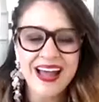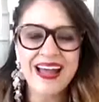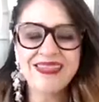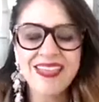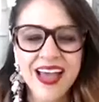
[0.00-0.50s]

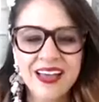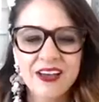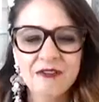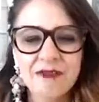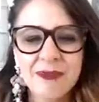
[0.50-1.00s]
A lack
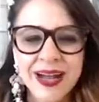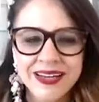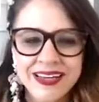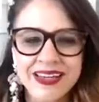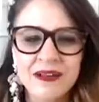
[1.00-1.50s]
of
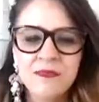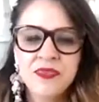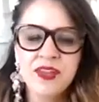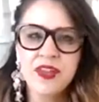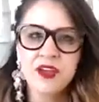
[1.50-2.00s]
money
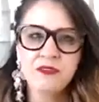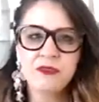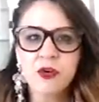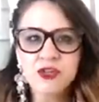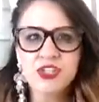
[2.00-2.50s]

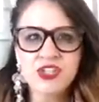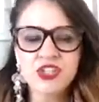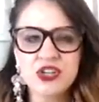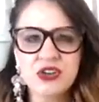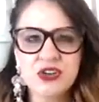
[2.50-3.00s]
forces
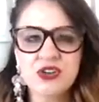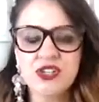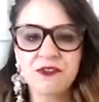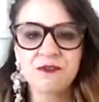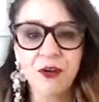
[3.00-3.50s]
you
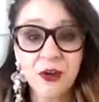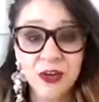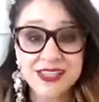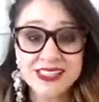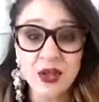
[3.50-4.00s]
to
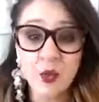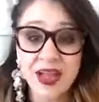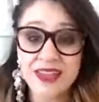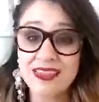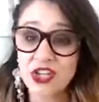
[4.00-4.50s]
focus in a
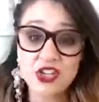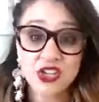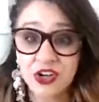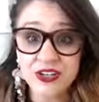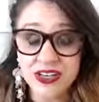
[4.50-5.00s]
way that you
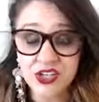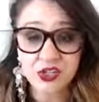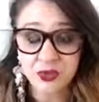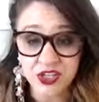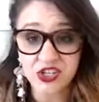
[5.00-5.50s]
don't need
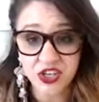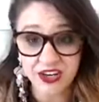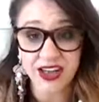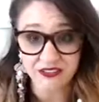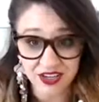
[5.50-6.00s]
to when you don't
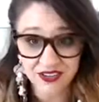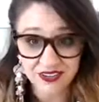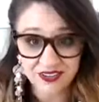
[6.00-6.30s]
have it,